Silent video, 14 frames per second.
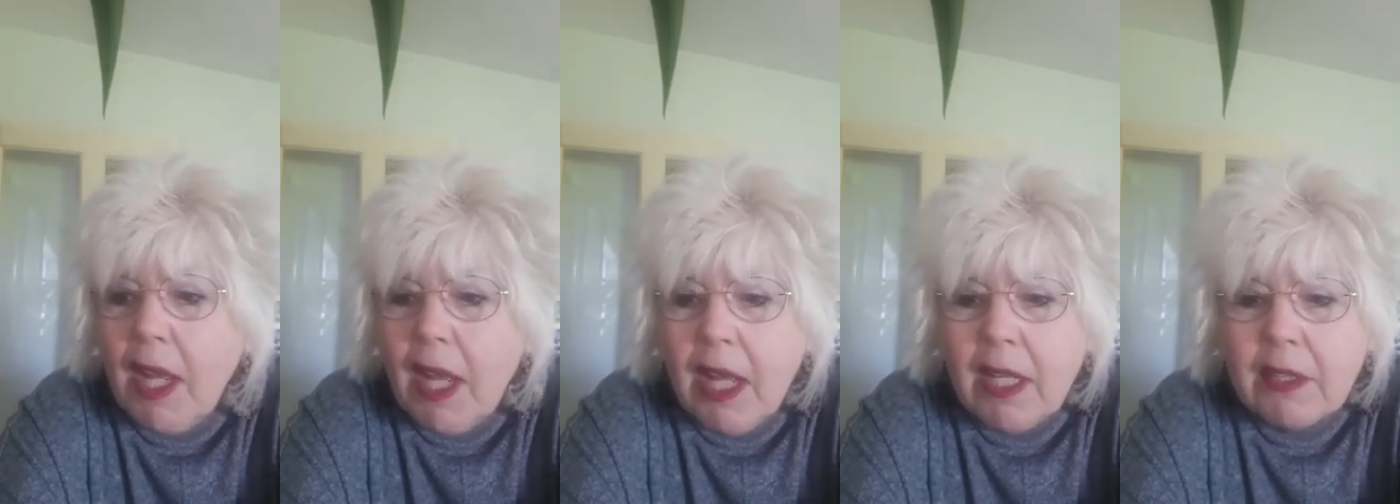
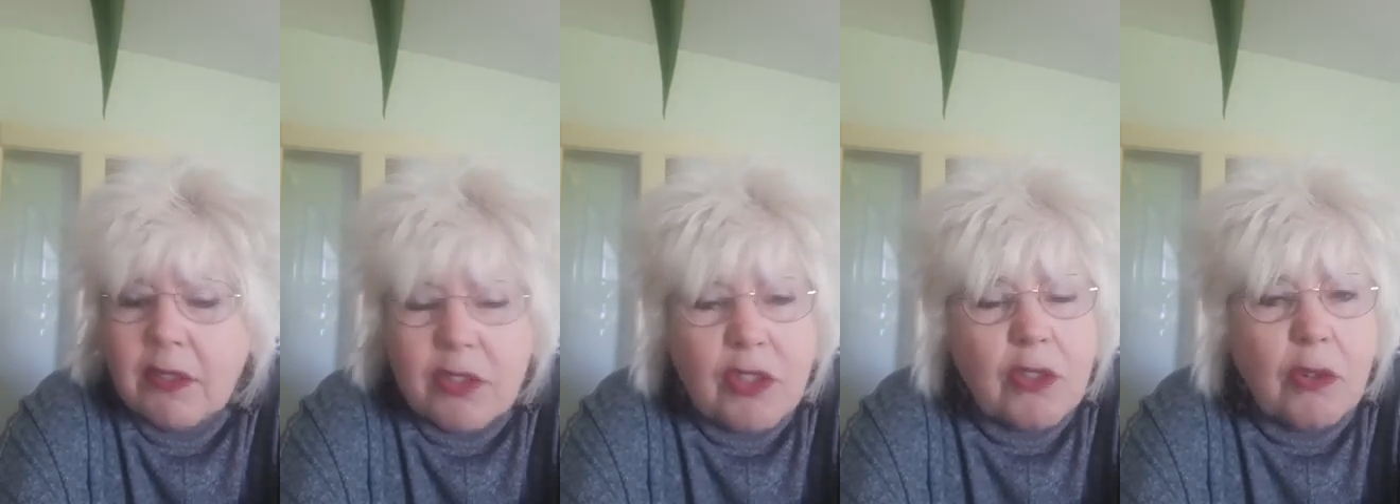
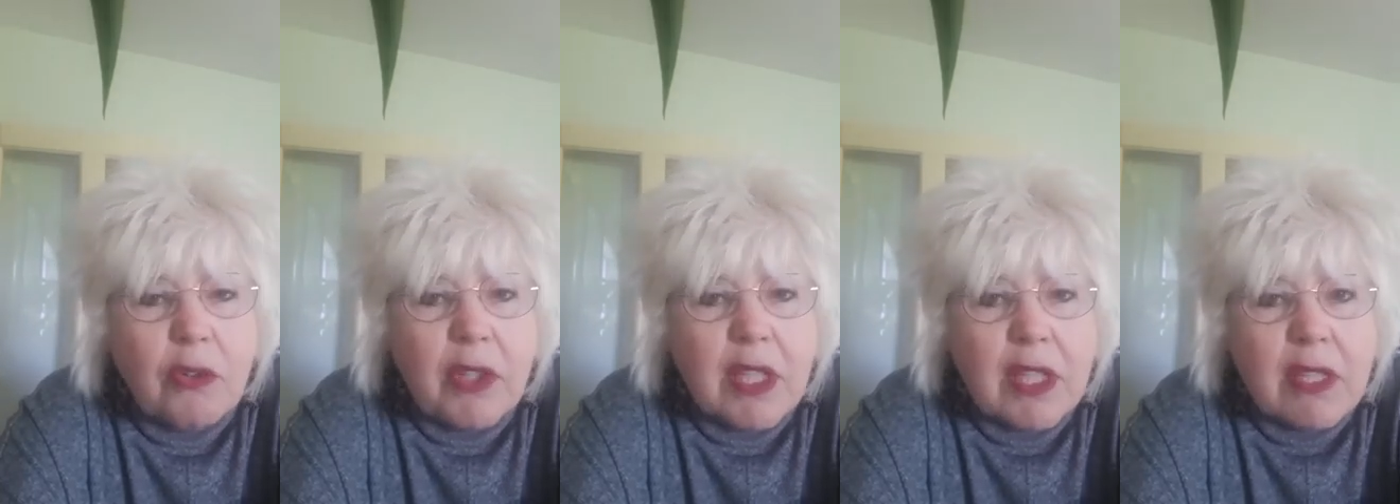The
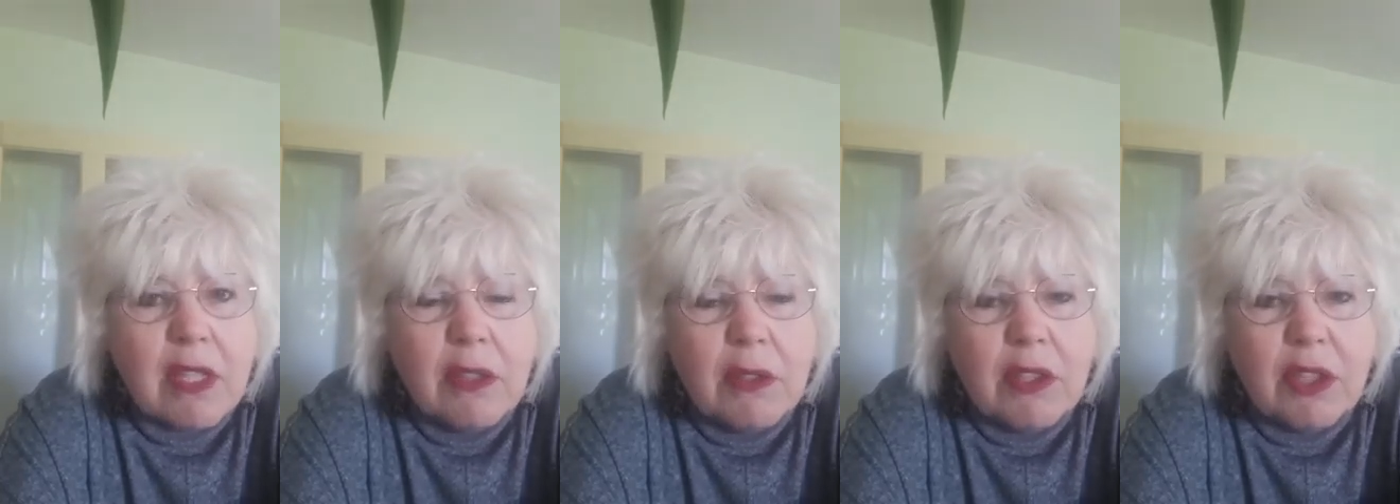story is
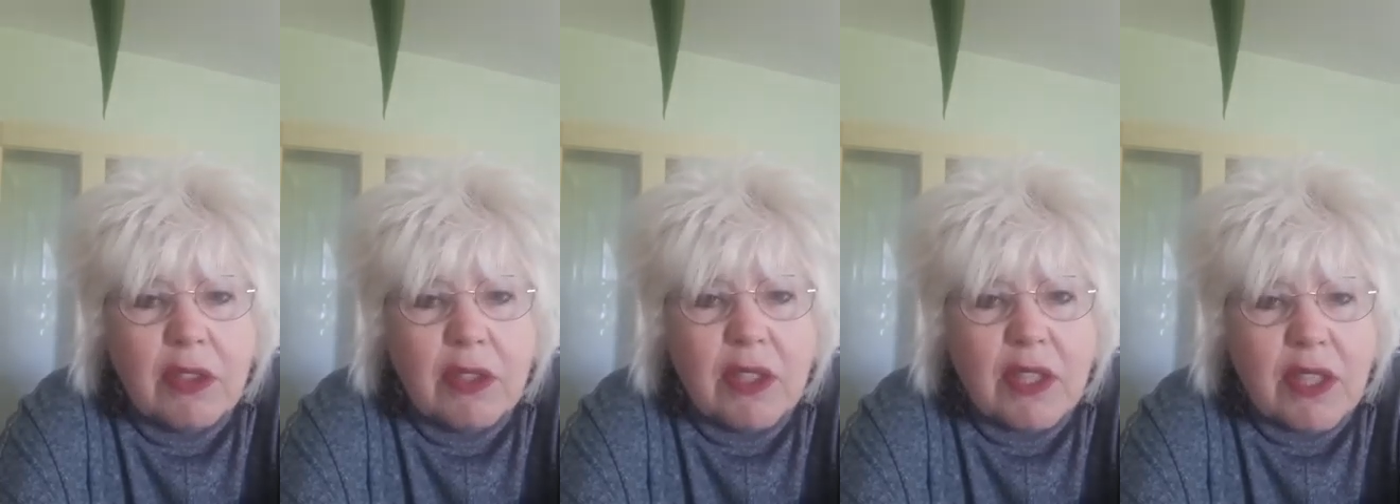
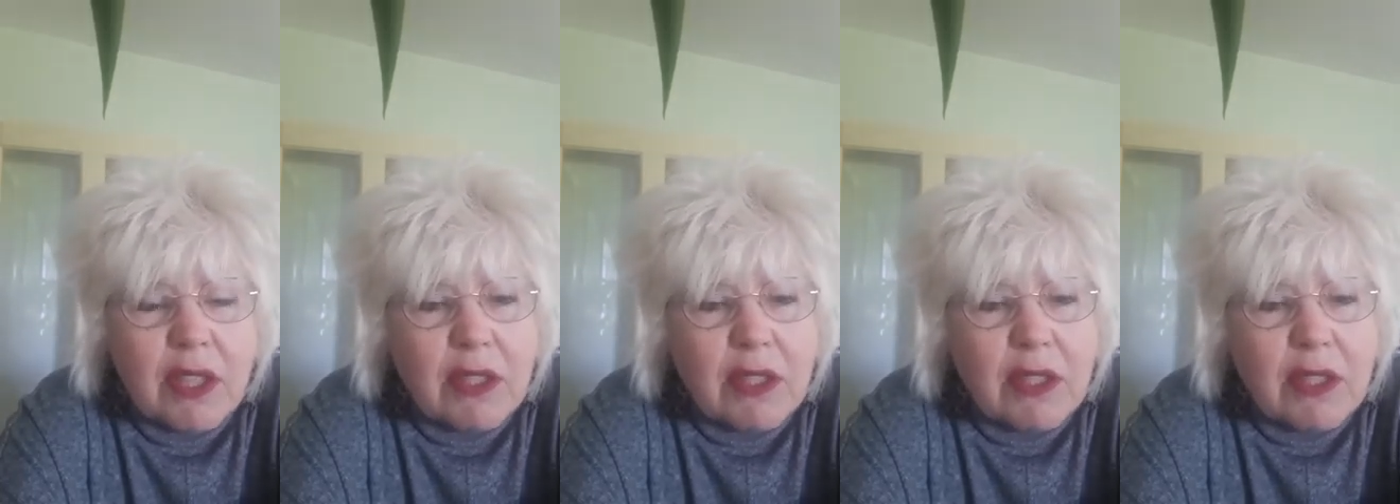ludicrous,